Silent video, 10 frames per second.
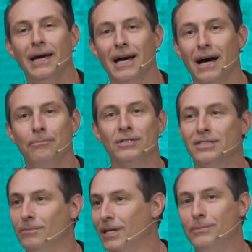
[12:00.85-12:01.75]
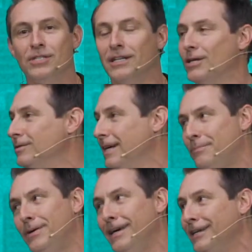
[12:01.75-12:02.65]
I put some lipstick on that
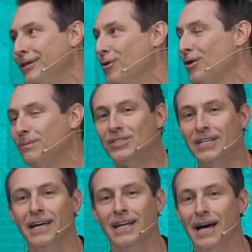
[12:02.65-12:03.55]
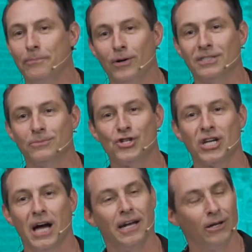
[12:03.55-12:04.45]
pig, you know what I'm saying? I put some
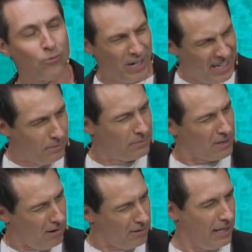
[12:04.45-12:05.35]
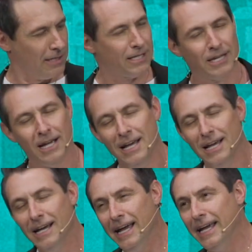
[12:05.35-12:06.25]
shiny rims on it,
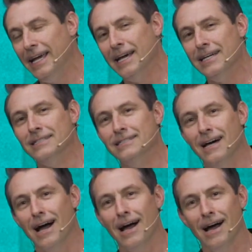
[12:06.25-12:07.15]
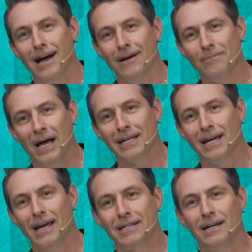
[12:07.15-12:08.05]
and I got
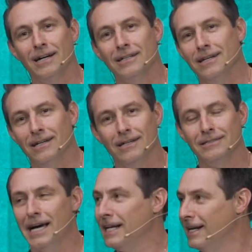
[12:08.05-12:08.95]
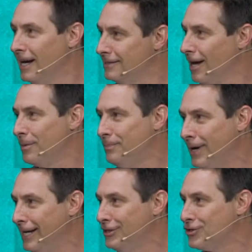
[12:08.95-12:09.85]
like a $99
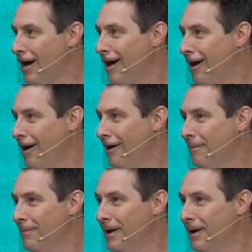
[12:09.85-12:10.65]
paint job,